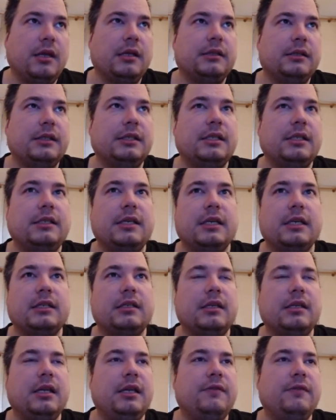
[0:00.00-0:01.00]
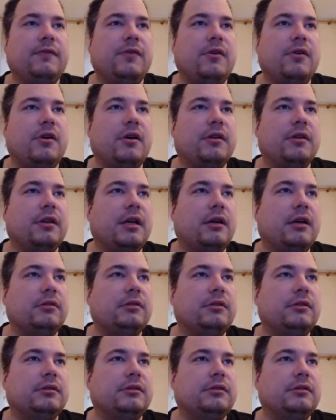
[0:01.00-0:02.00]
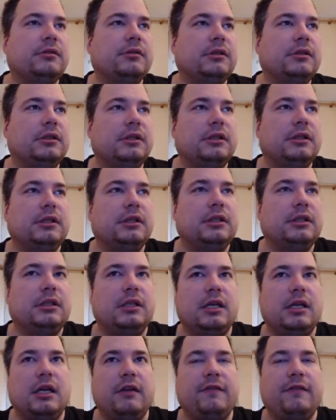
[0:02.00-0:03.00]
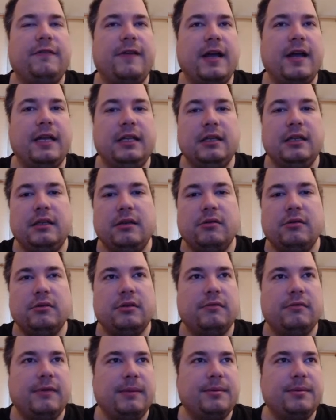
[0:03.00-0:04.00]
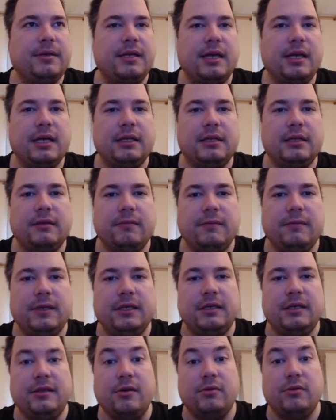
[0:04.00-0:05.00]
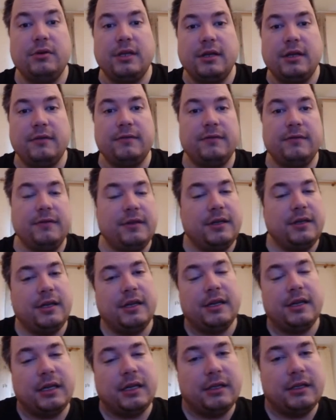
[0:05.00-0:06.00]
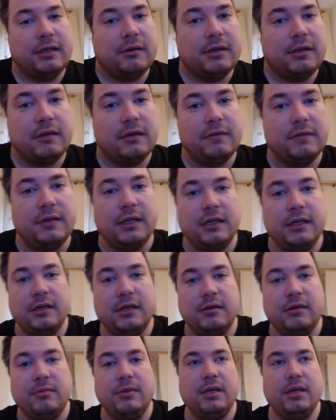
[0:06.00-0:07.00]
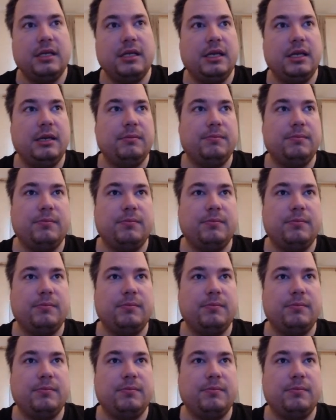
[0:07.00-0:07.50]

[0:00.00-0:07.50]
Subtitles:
This is actually for on how to find those websites which don't have the disability